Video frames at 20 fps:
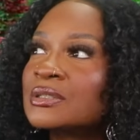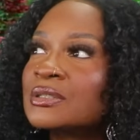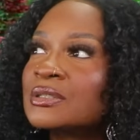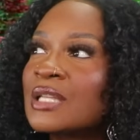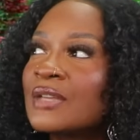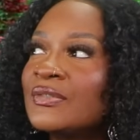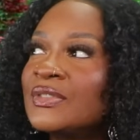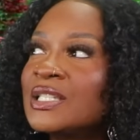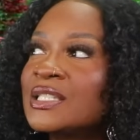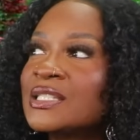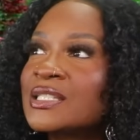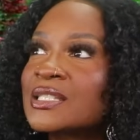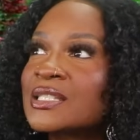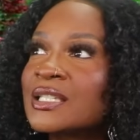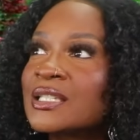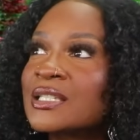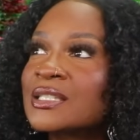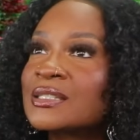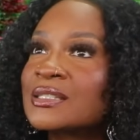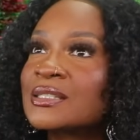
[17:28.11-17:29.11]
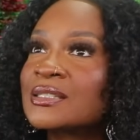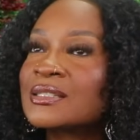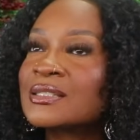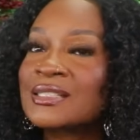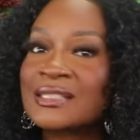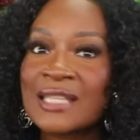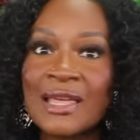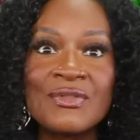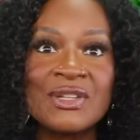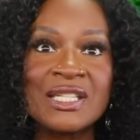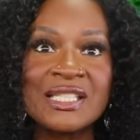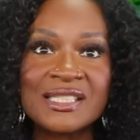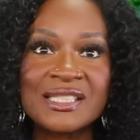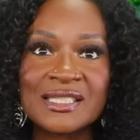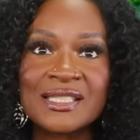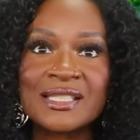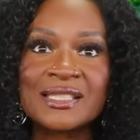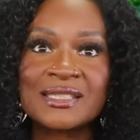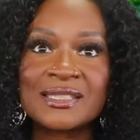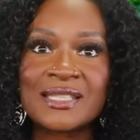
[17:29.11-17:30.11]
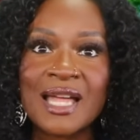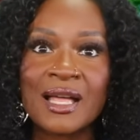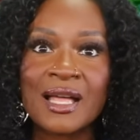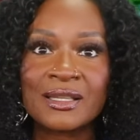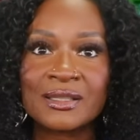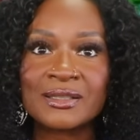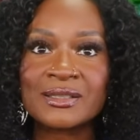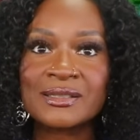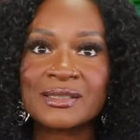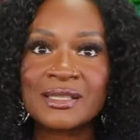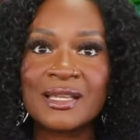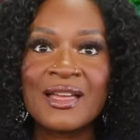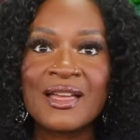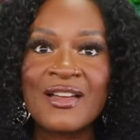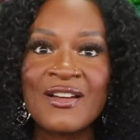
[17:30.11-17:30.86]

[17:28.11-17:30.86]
seventy-six dollars. seventy-six dollars